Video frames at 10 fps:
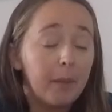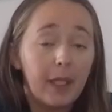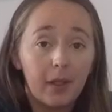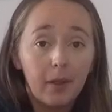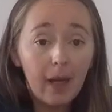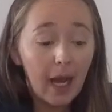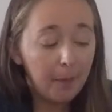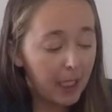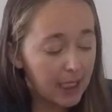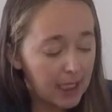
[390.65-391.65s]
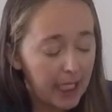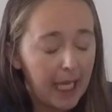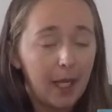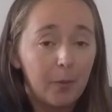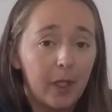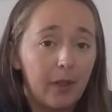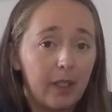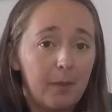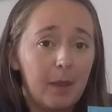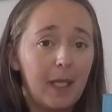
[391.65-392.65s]
Peter Rabbit, and we are
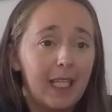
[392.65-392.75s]
going to